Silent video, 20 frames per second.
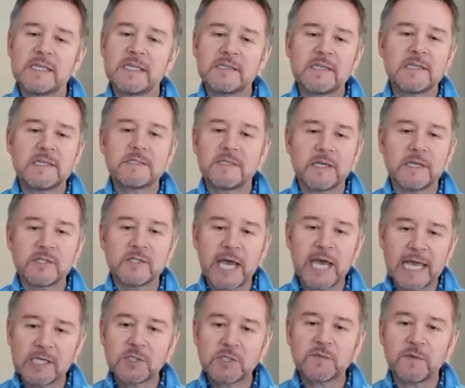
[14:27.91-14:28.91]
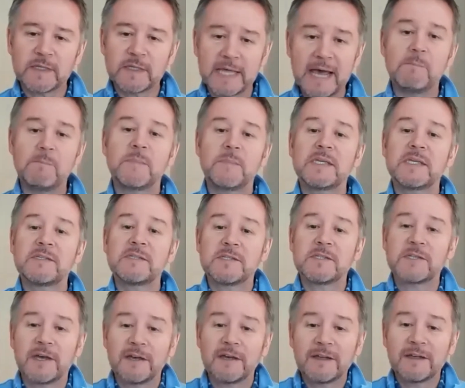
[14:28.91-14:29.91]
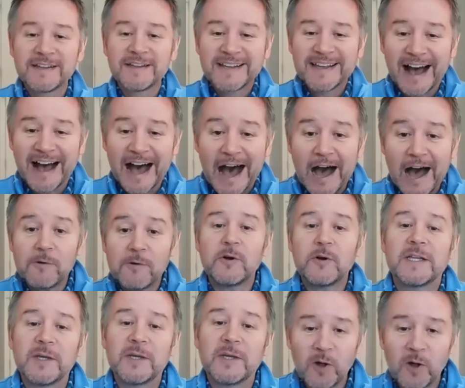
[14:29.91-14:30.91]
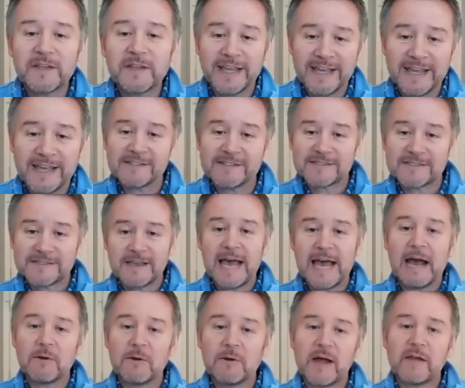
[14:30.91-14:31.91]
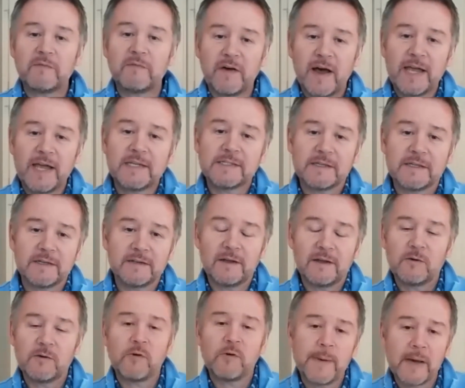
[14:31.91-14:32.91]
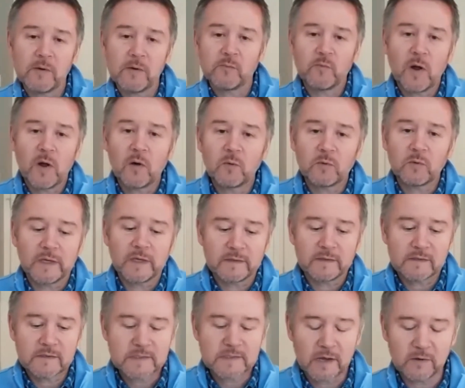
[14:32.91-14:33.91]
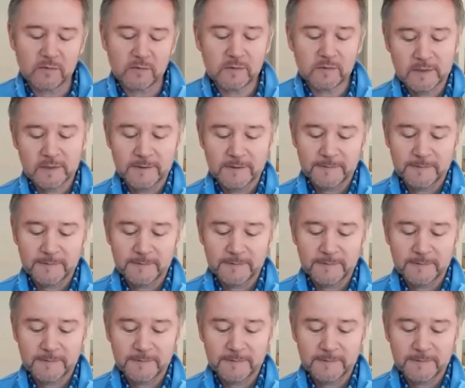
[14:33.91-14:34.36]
This isn't a change for them. This is I really want this. How do I find a remote role? And so